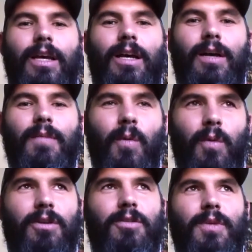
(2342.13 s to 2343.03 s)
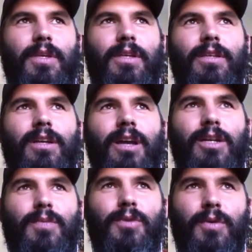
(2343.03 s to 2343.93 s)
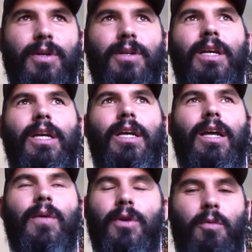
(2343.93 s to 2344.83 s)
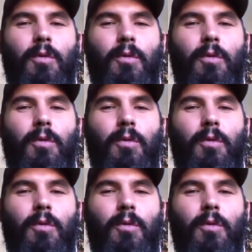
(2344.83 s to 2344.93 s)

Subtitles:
I wanted to be an entrepreneur. I wanted to